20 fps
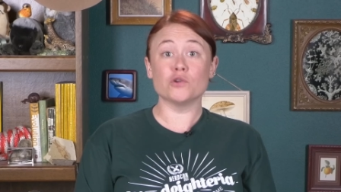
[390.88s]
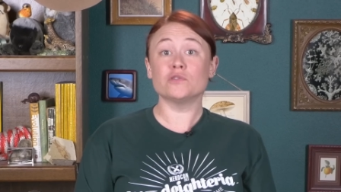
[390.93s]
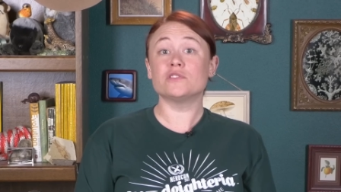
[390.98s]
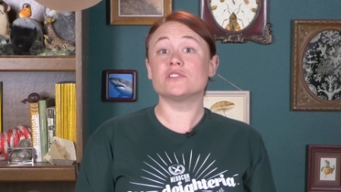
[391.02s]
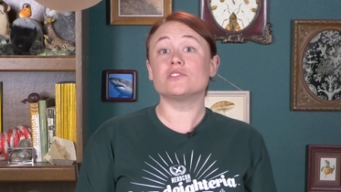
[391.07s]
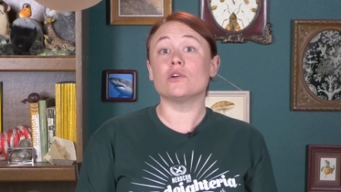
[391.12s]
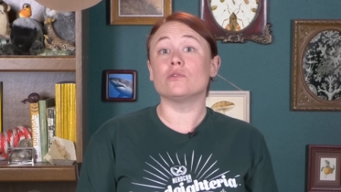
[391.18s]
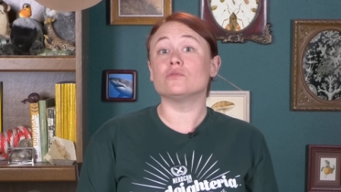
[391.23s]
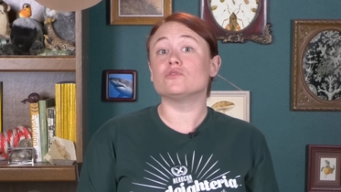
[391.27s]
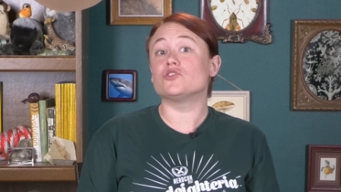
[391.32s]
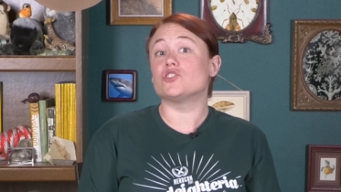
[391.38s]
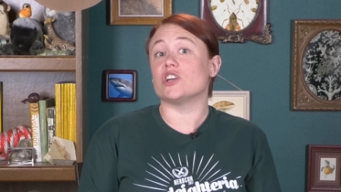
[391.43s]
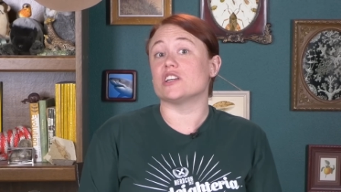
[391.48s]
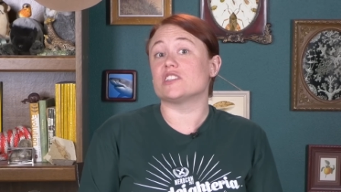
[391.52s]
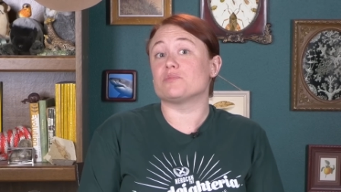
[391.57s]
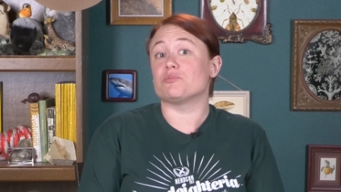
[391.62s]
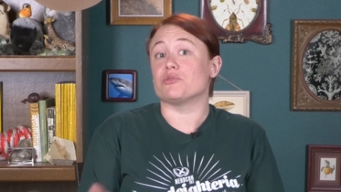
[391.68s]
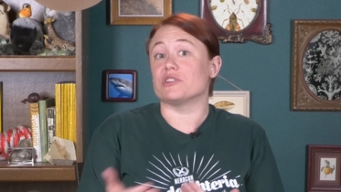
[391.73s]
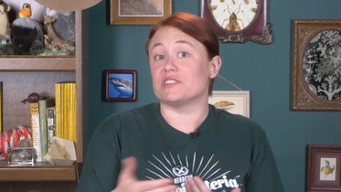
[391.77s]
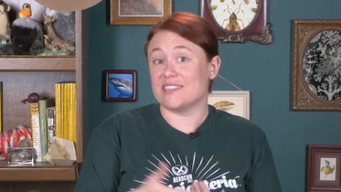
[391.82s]
Fruits don't
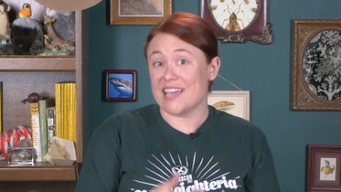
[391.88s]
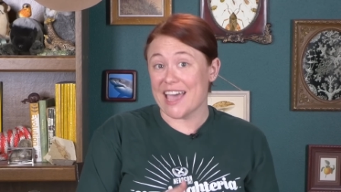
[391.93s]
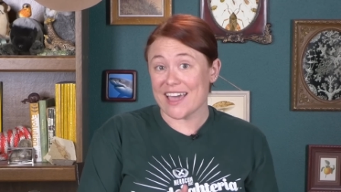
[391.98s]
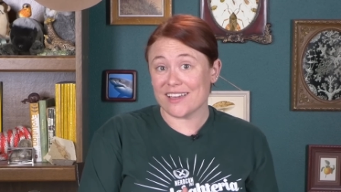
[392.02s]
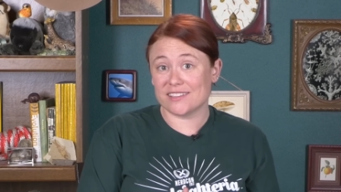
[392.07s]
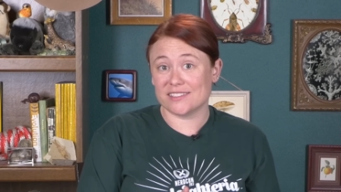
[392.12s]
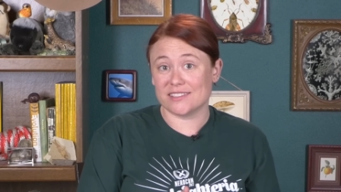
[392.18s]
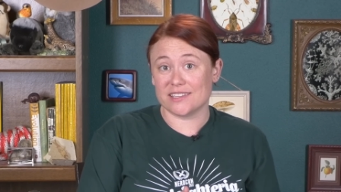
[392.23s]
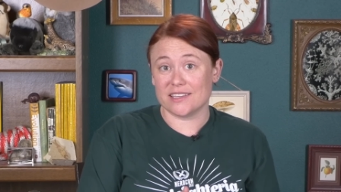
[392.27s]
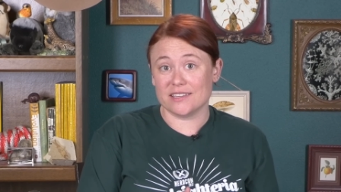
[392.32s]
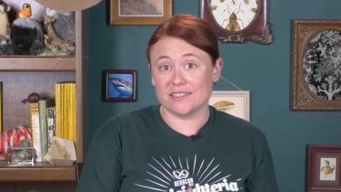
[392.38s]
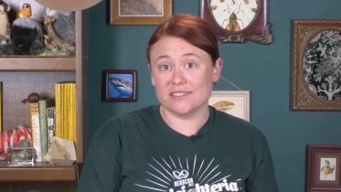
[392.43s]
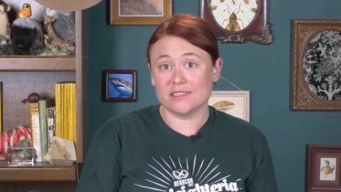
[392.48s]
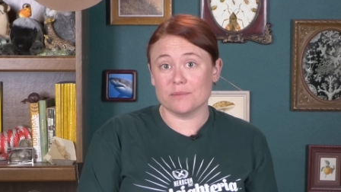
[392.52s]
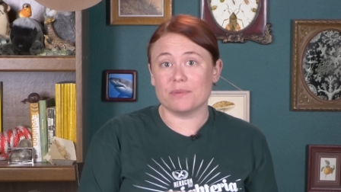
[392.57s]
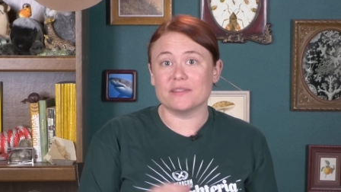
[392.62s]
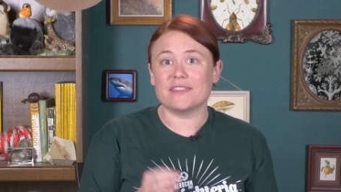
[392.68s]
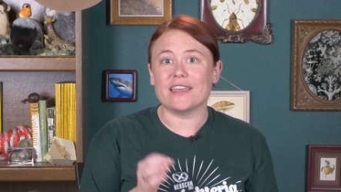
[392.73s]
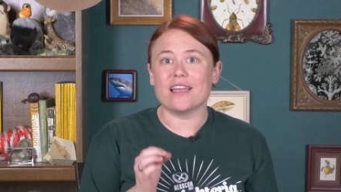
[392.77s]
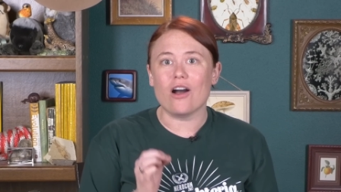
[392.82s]
just protect seeds,
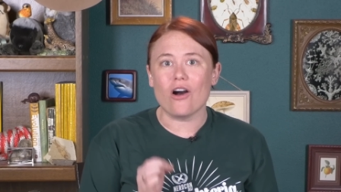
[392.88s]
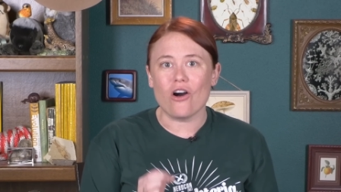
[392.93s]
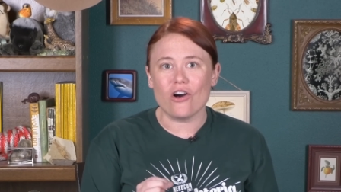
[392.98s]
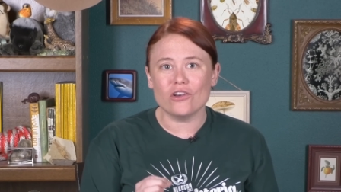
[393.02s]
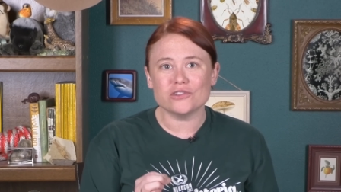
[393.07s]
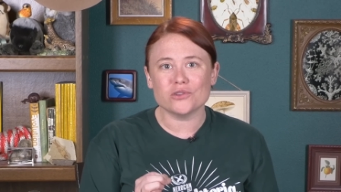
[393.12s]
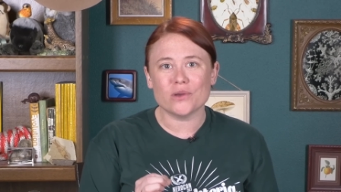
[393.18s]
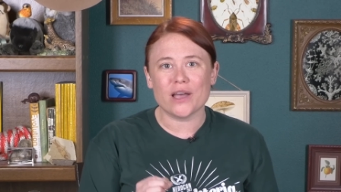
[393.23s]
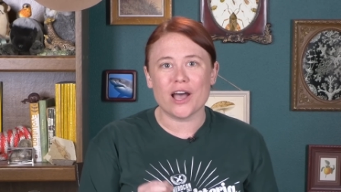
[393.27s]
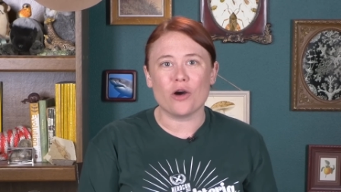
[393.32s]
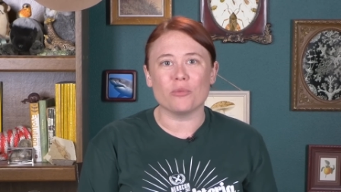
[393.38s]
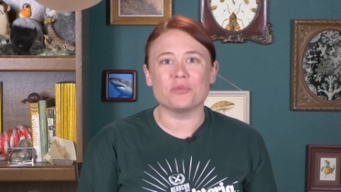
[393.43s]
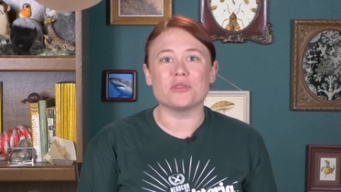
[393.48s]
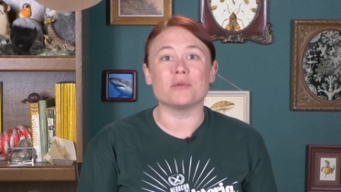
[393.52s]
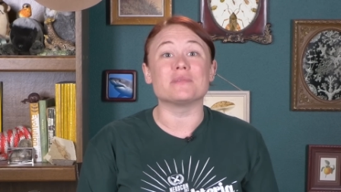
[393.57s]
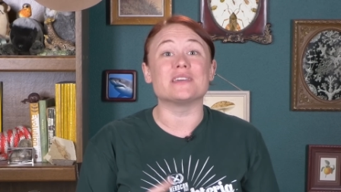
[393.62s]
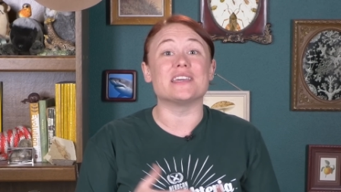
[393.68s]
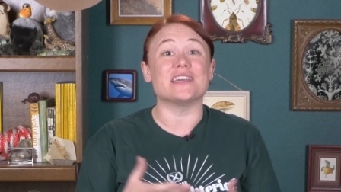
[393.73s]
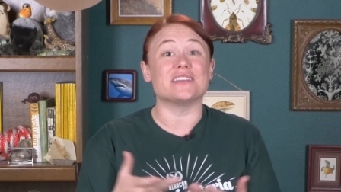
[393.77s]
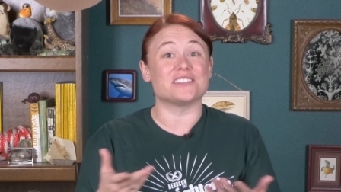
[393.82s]
but they also help
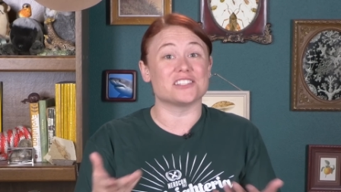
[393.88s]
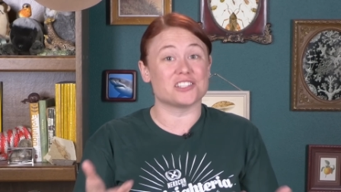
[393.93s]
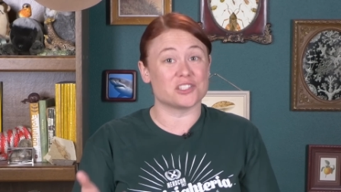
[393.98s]
them get